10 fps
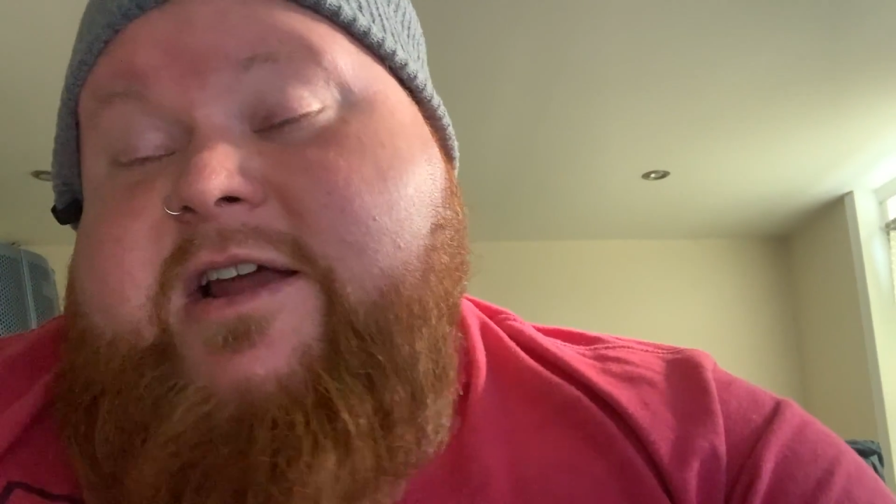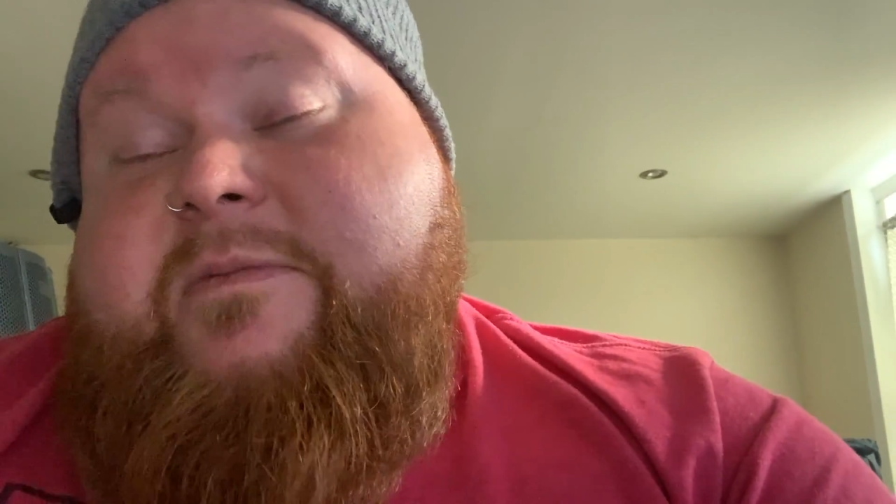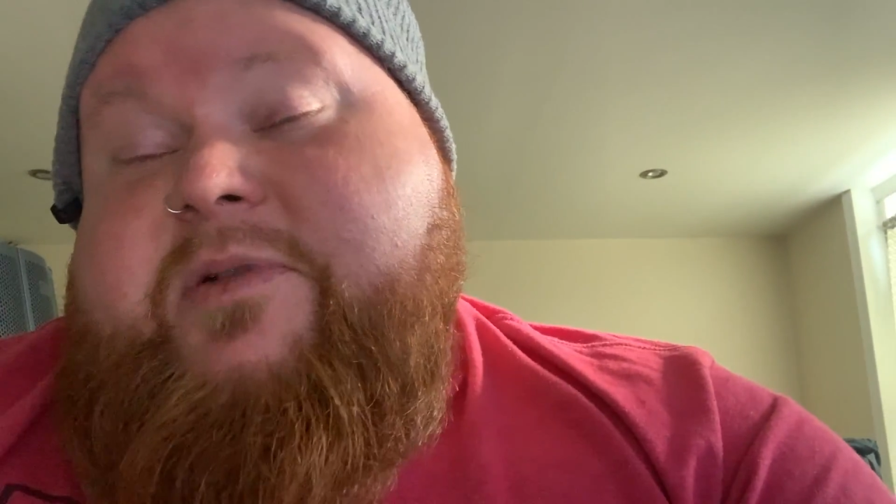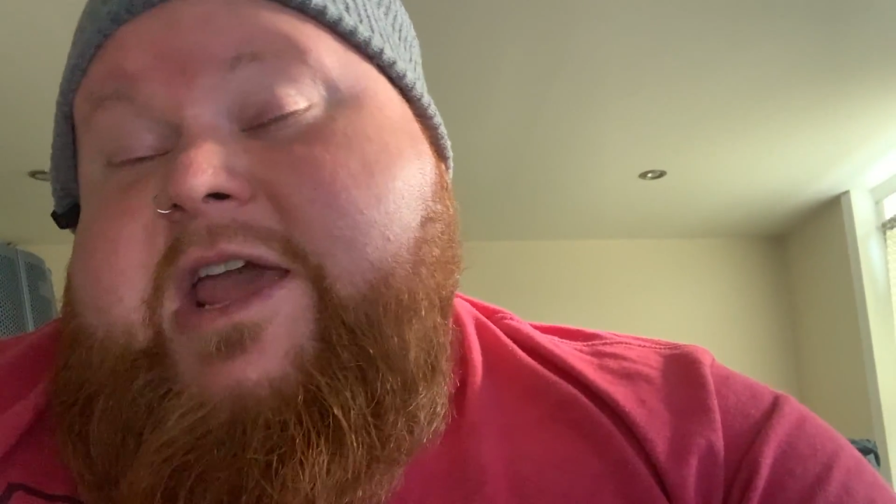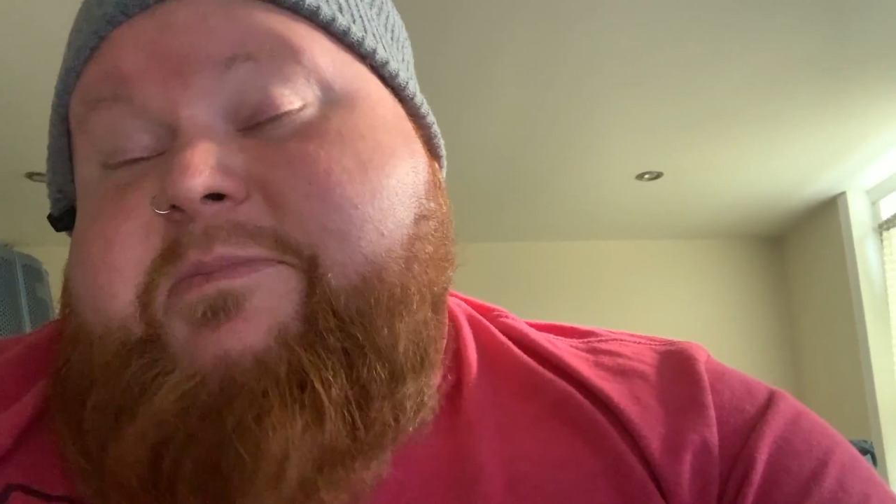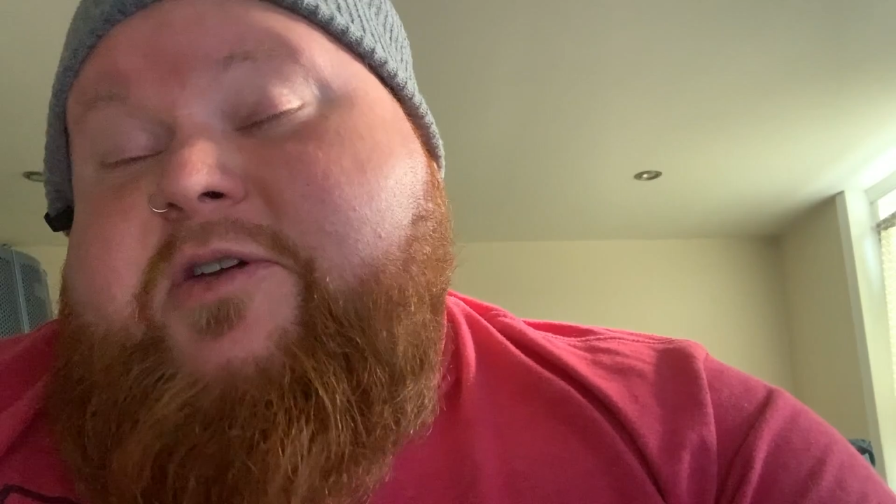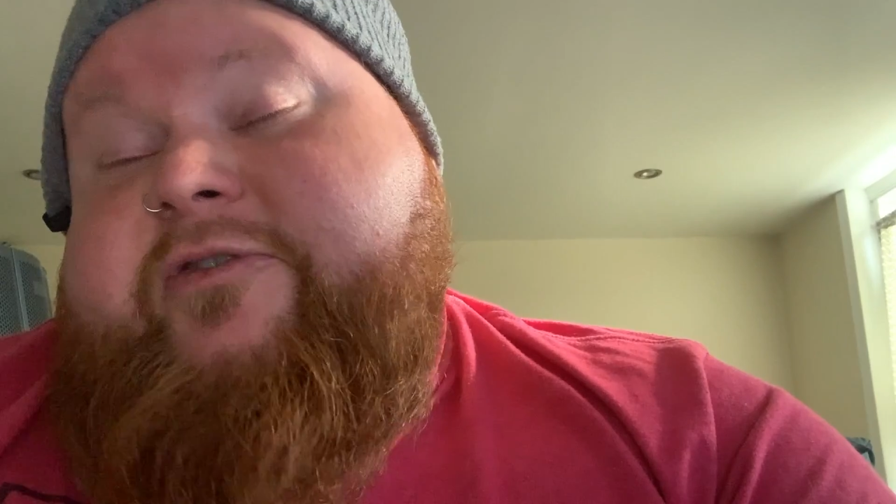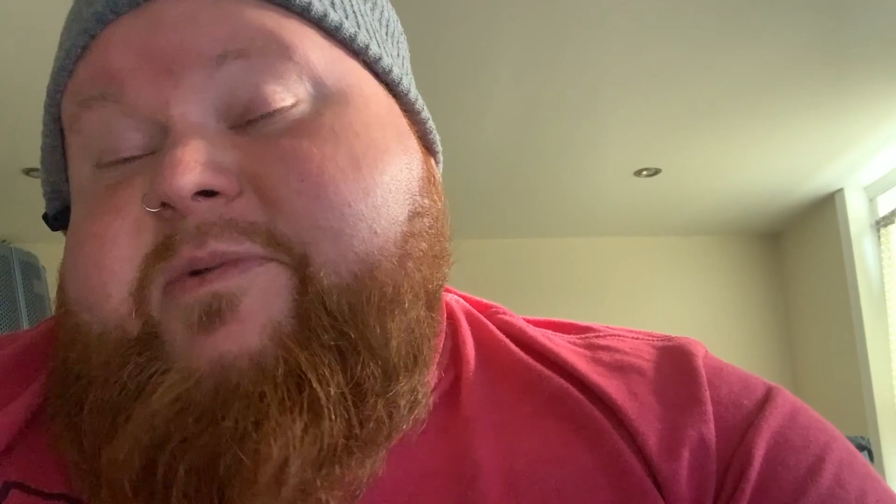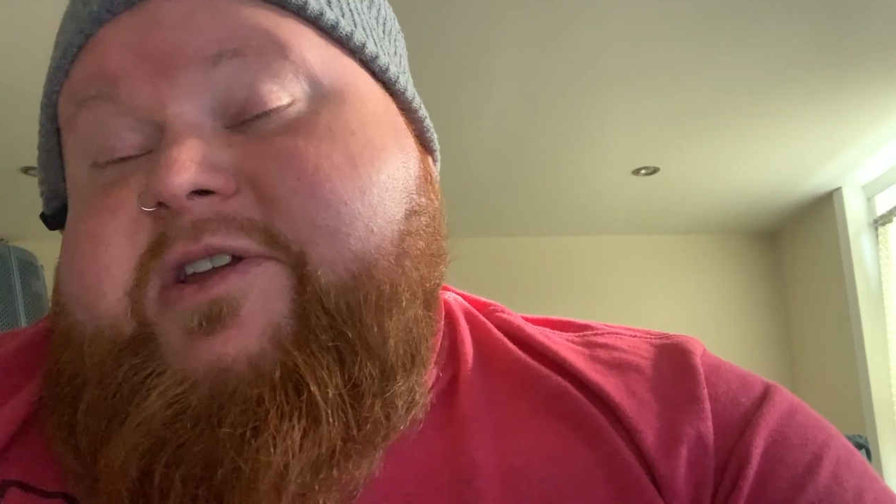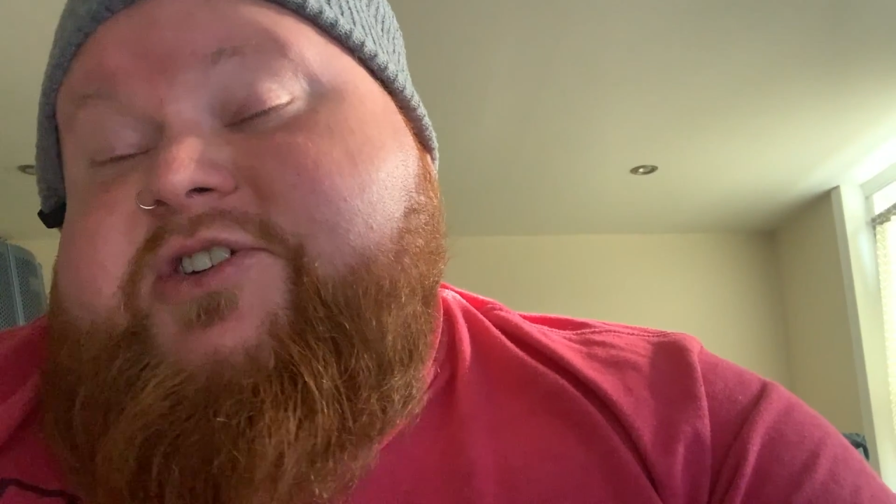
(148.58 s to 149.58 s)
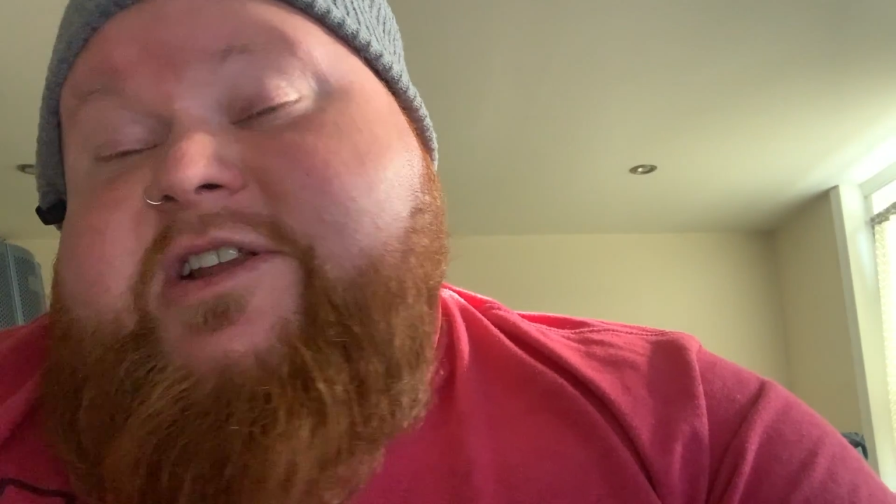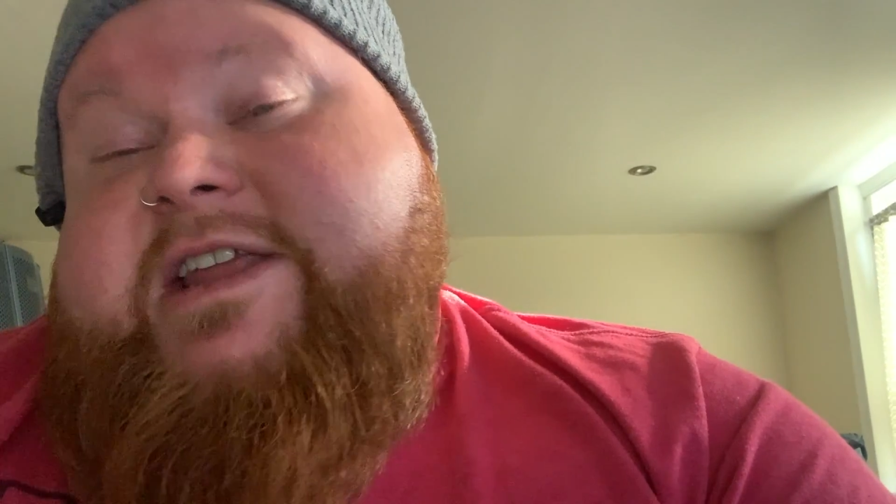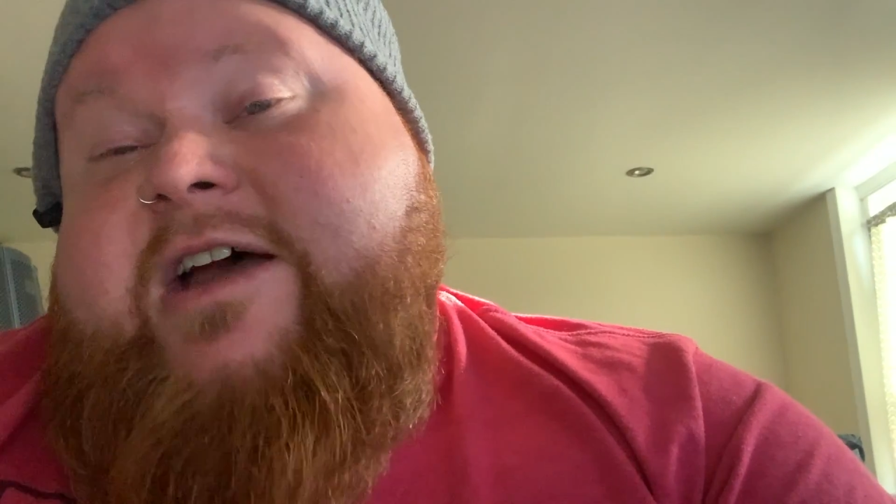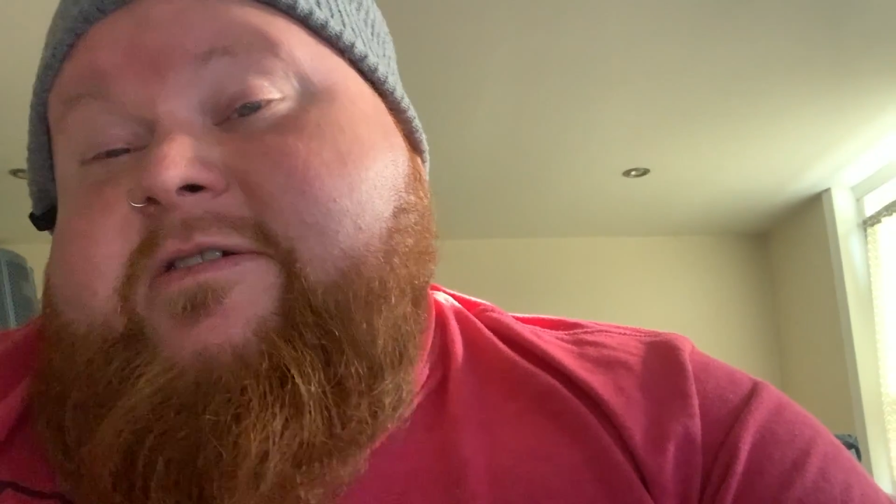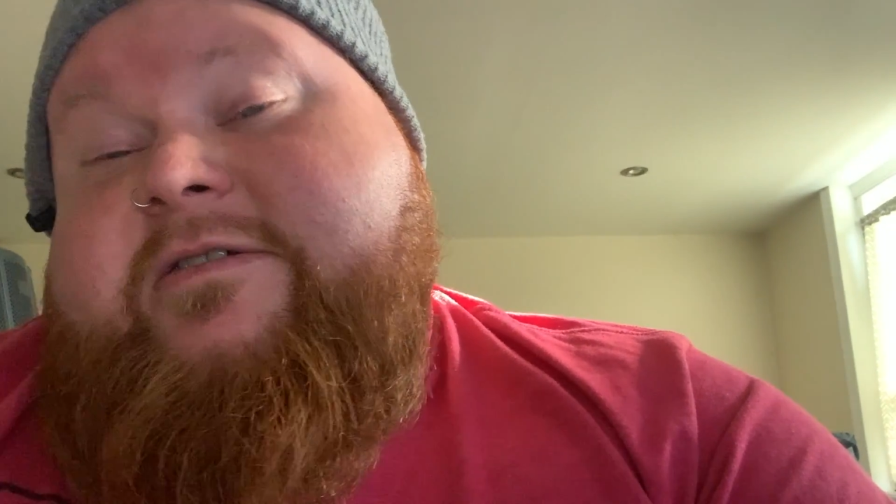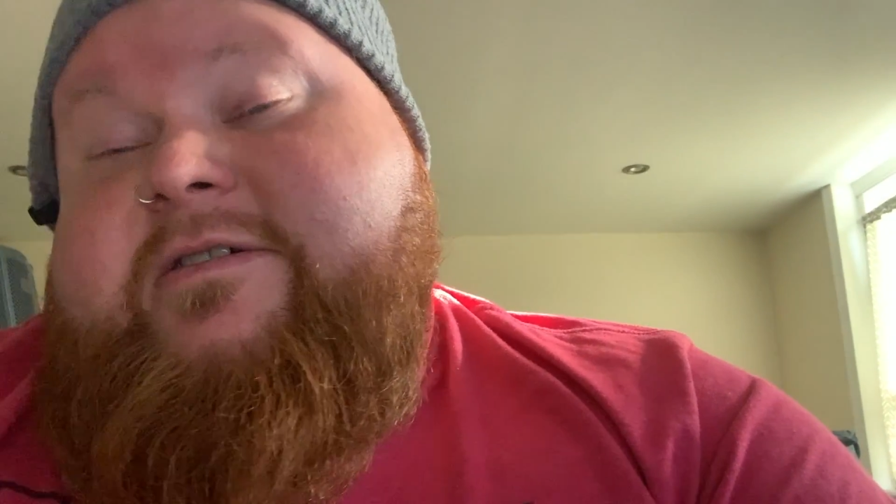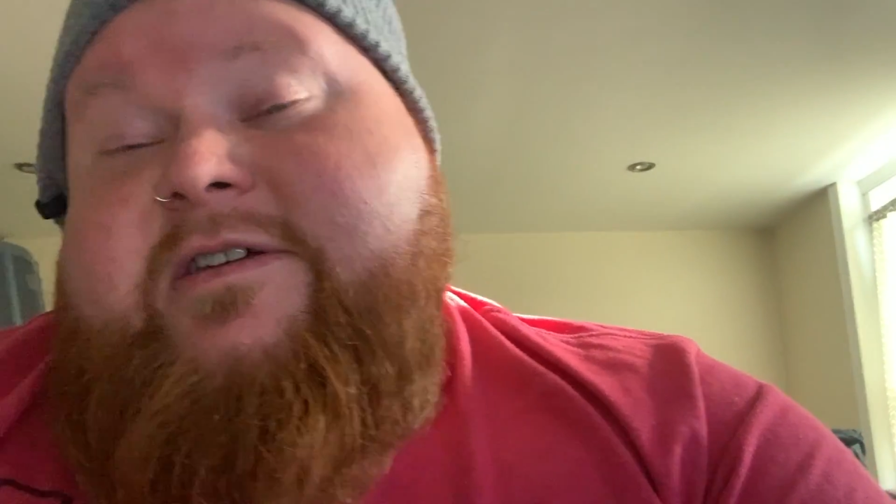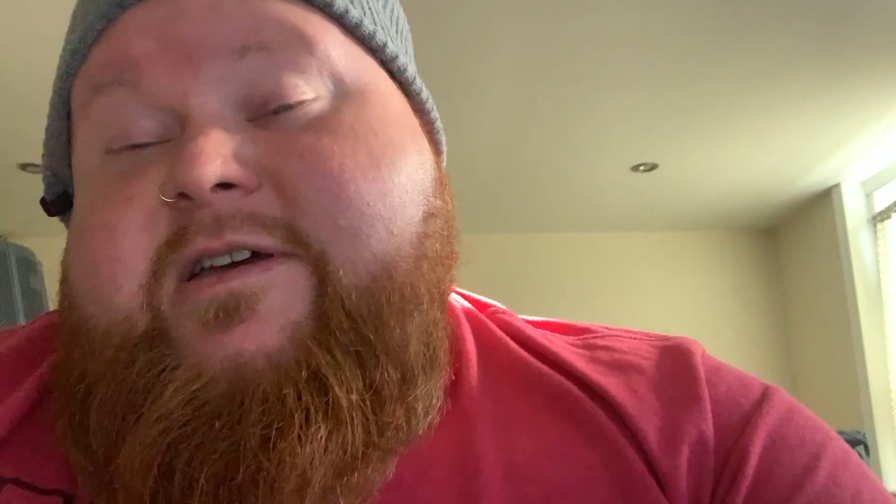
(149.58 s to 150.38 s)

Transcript: blame you for being shut down